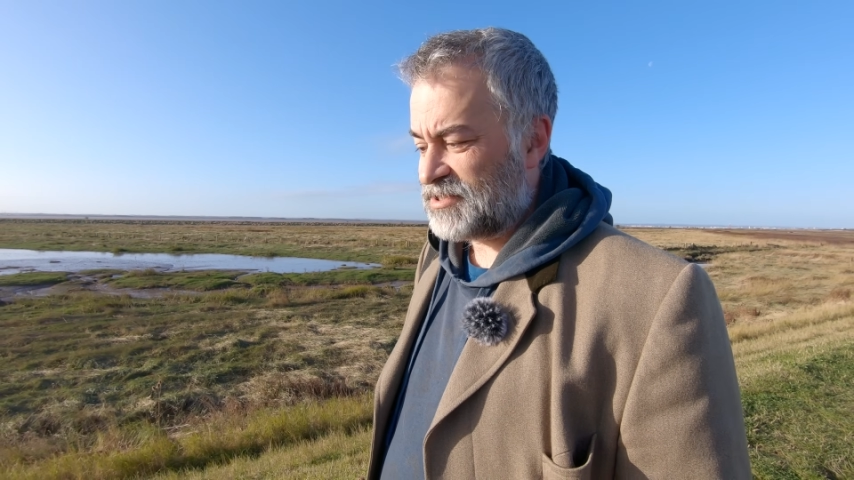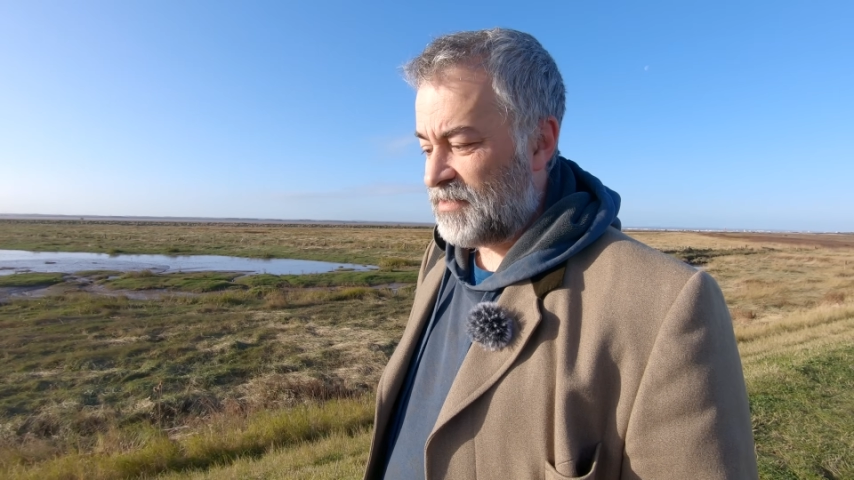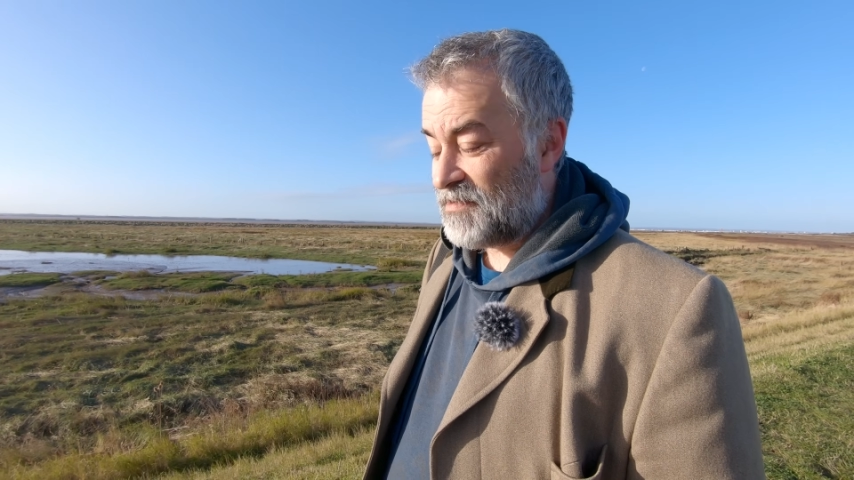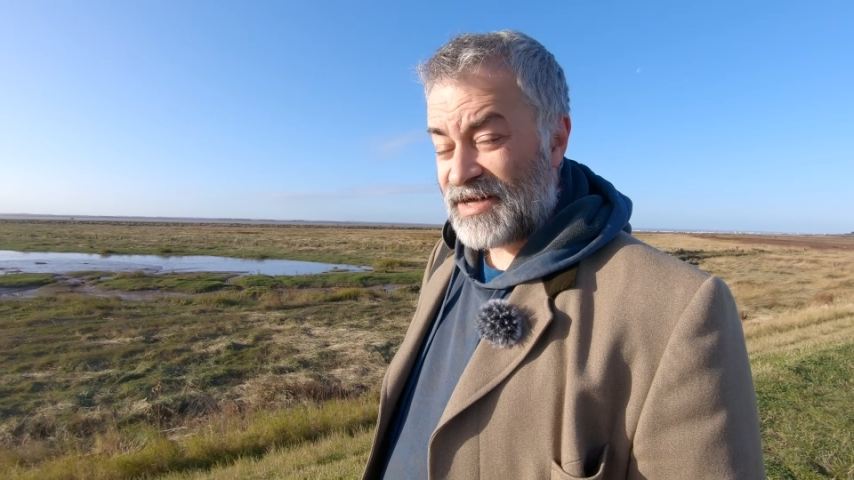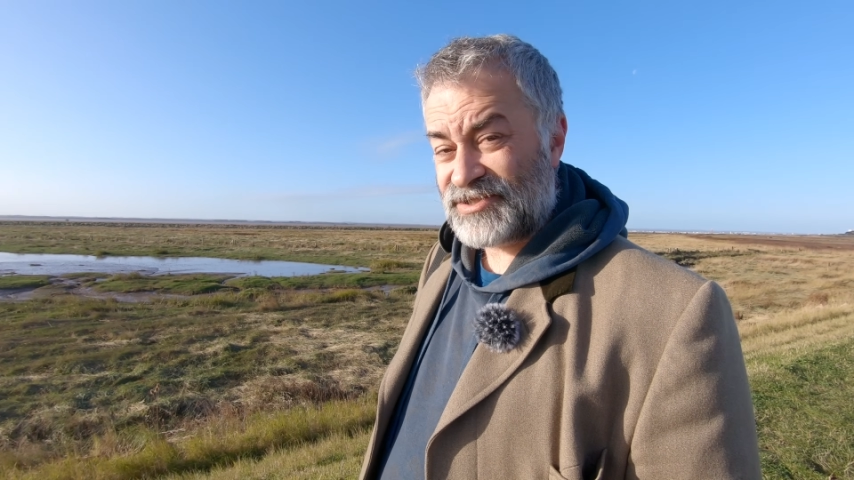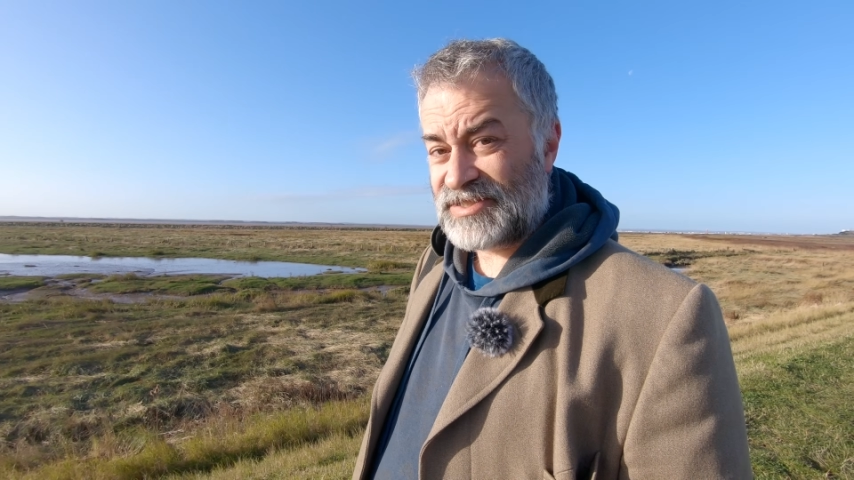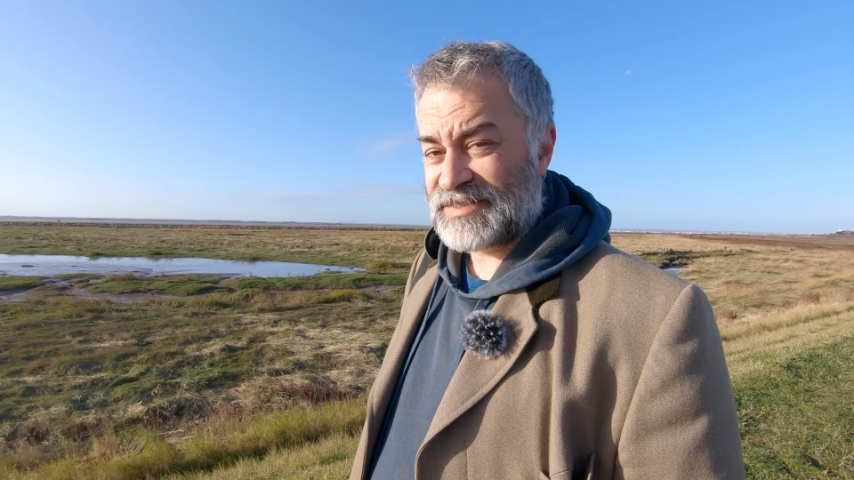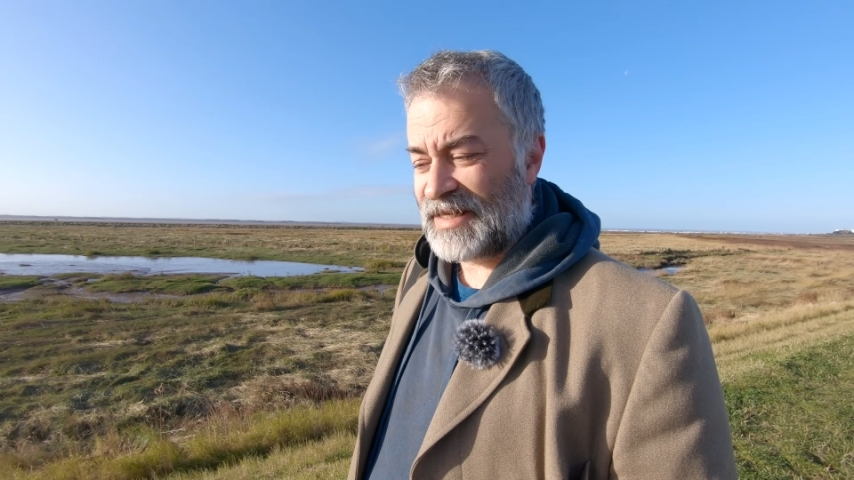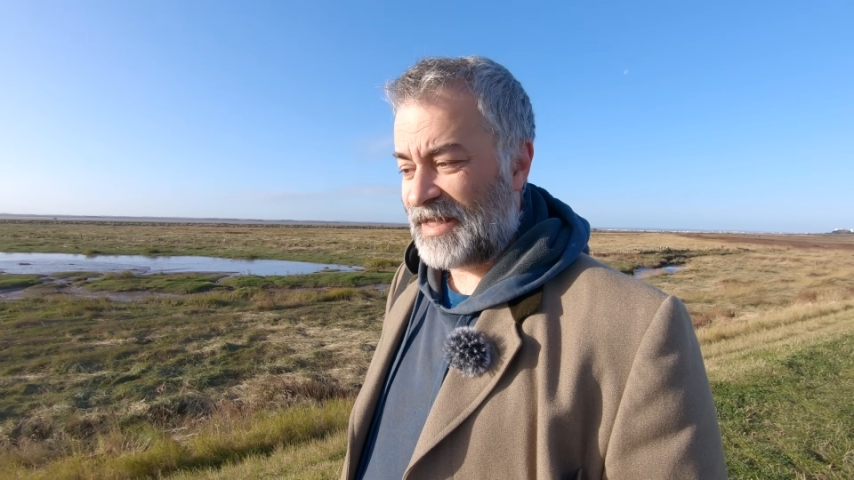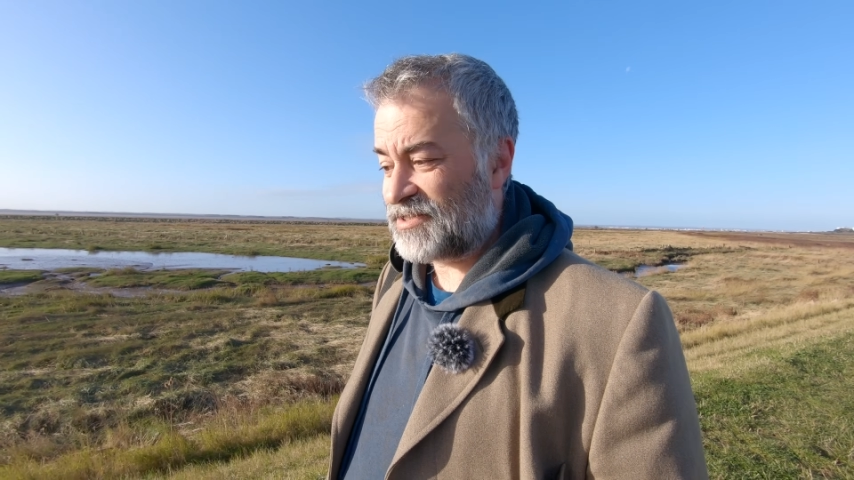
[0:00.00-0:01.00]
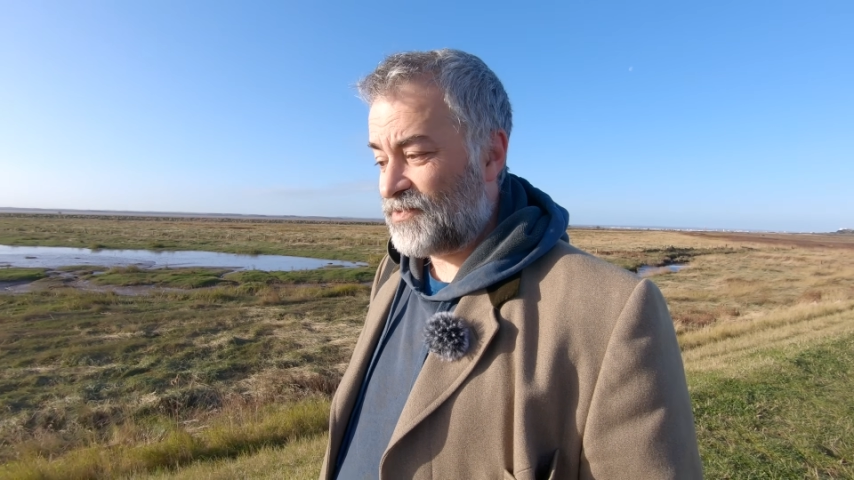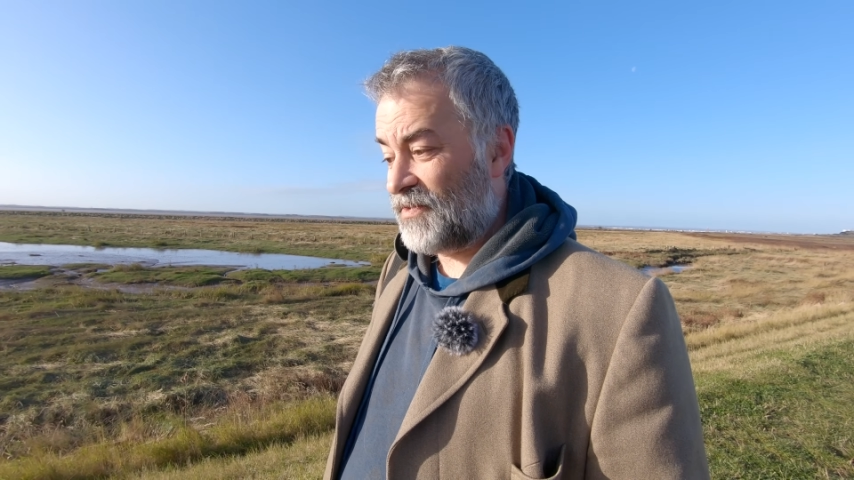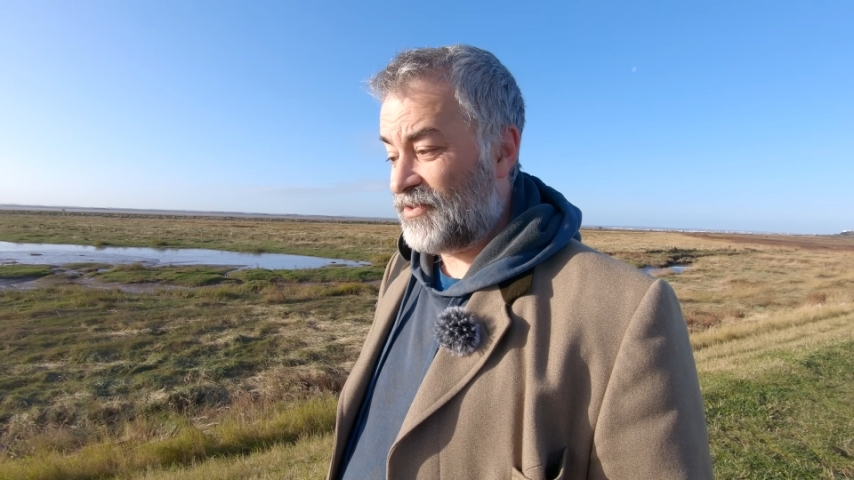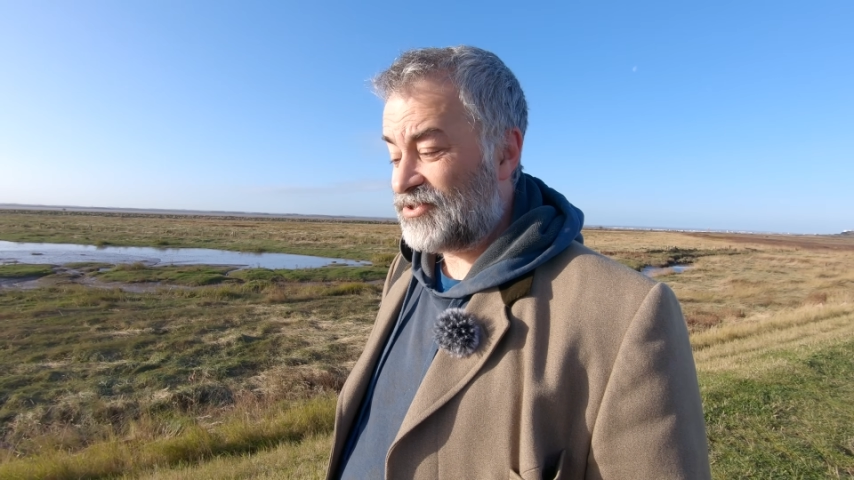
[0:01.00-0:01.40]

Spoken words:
some emergency lights around